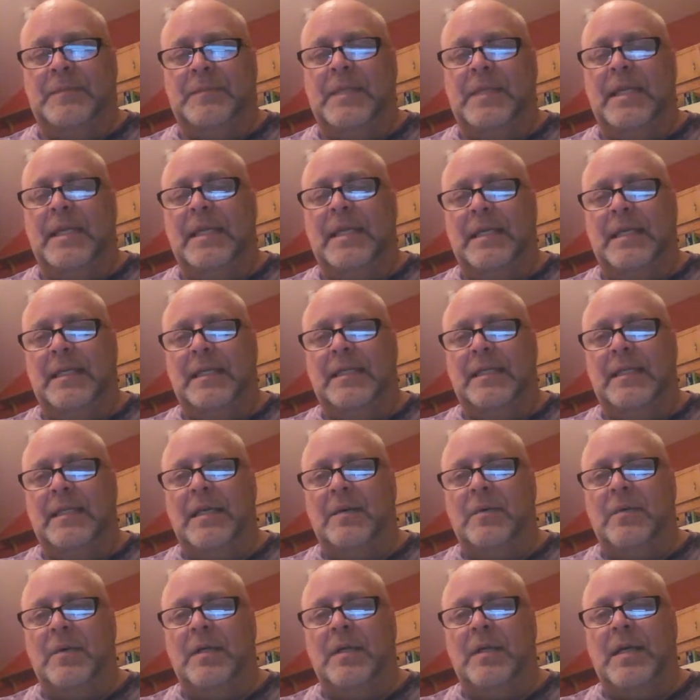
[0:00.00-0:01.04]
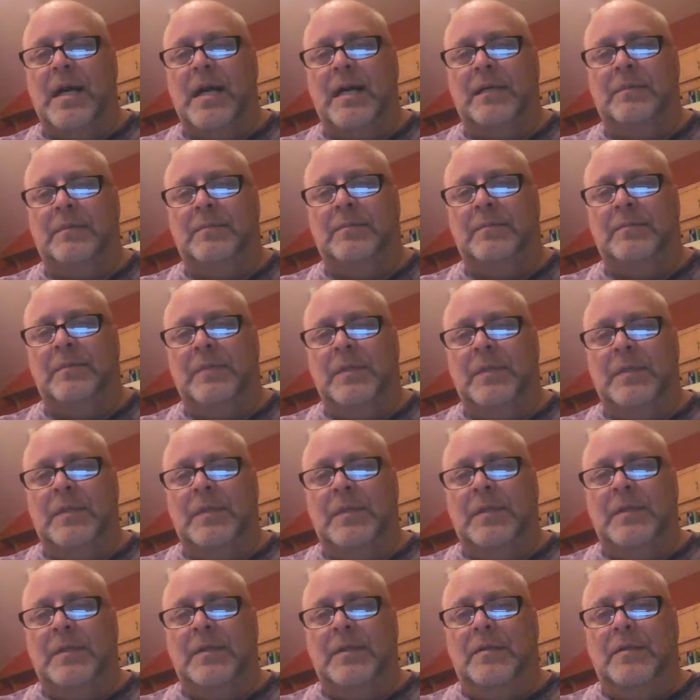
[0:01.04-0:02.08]
they work on
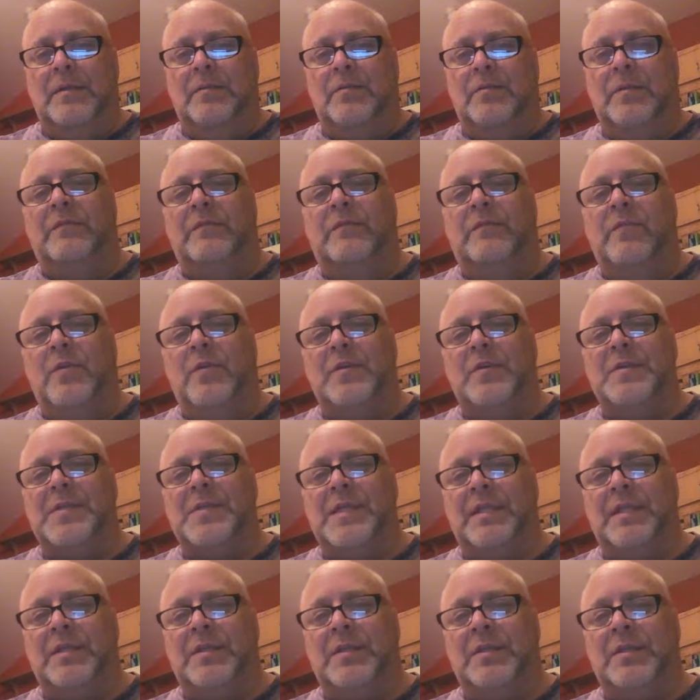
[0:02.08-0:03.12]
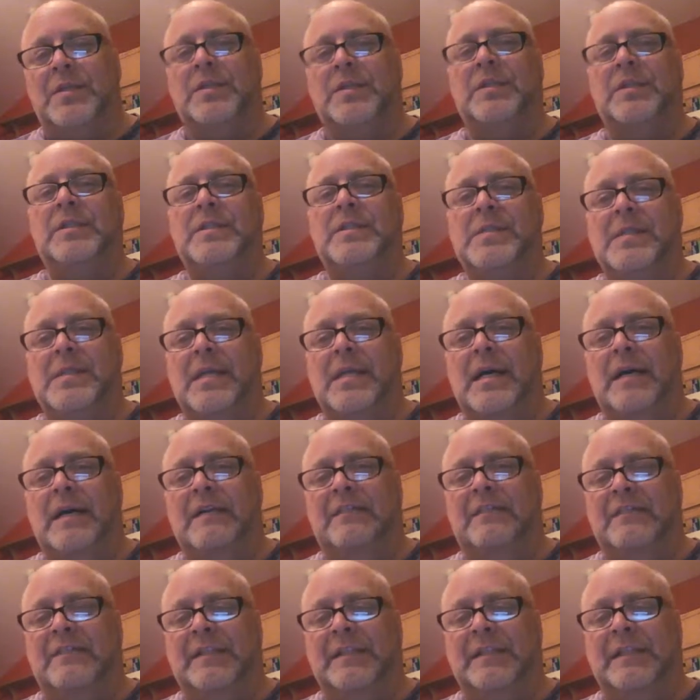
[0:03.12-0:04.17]
reinforcing the good
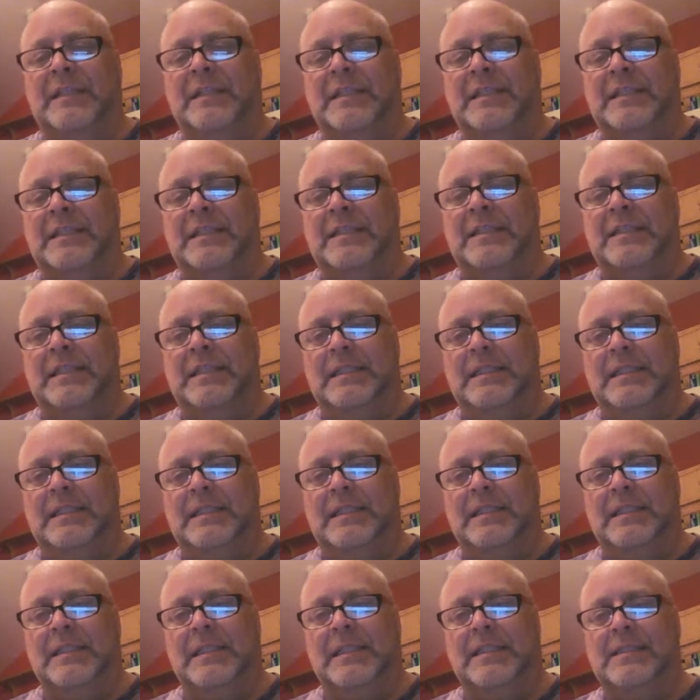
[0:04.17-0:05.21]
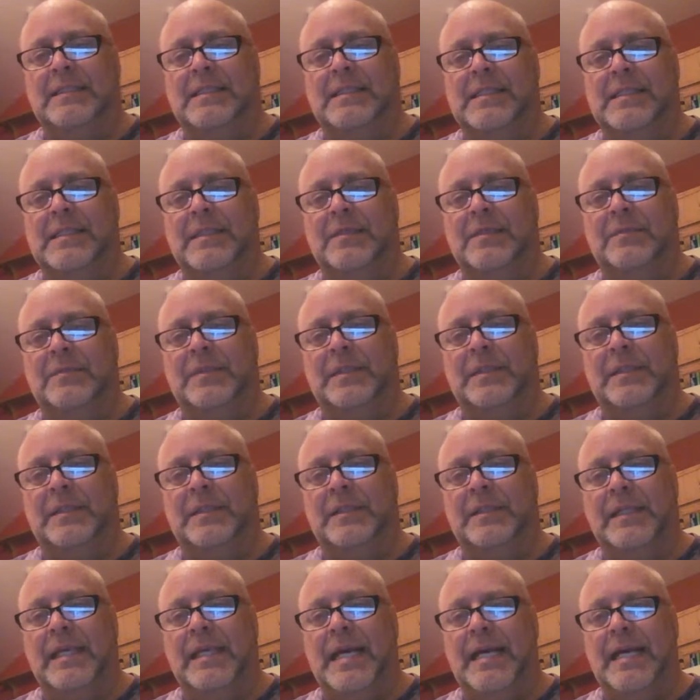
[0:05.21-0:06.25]
stuff and the things that they're really
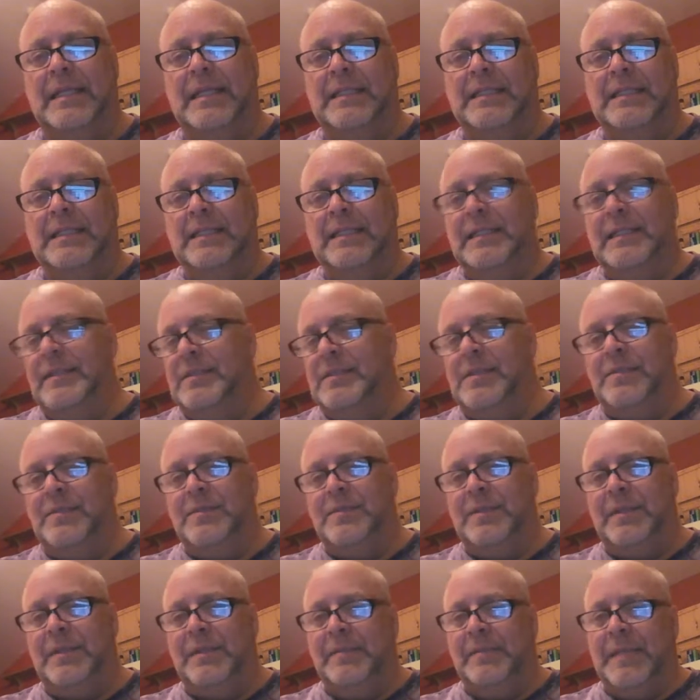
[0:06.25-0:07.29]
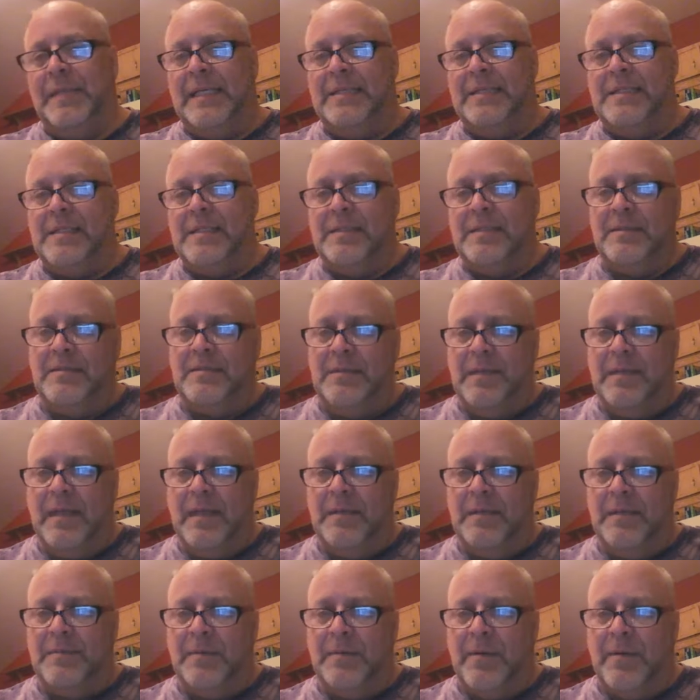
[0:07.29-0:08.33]
good at. It's a really amazing
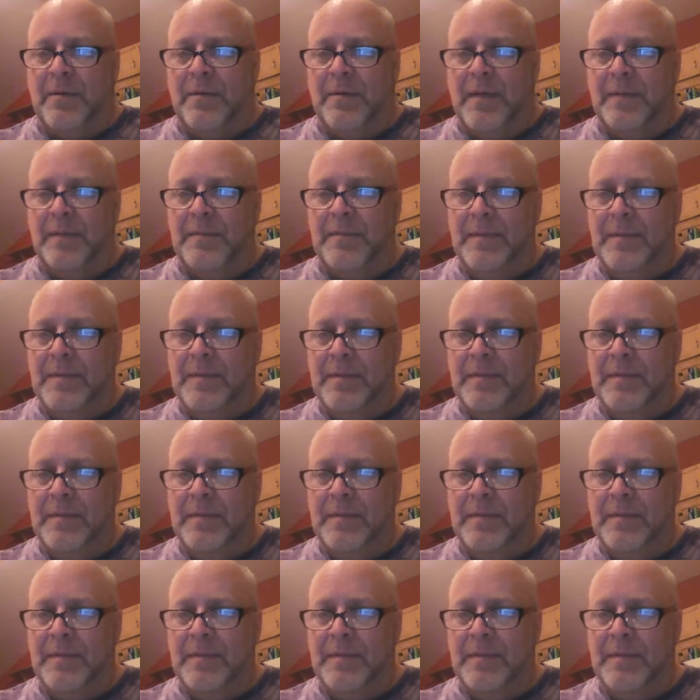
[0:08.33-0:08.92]
program.